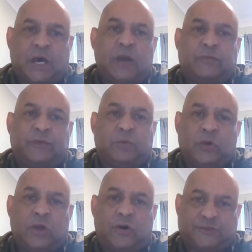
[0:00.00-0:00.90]
hopefully will
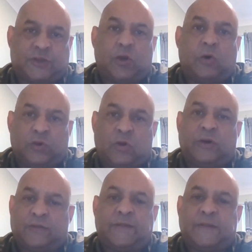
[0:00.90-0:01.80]
last a lot
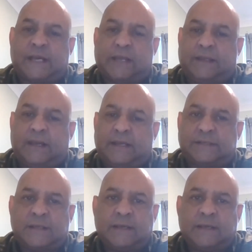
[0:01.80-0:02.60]
longer than the 10 years.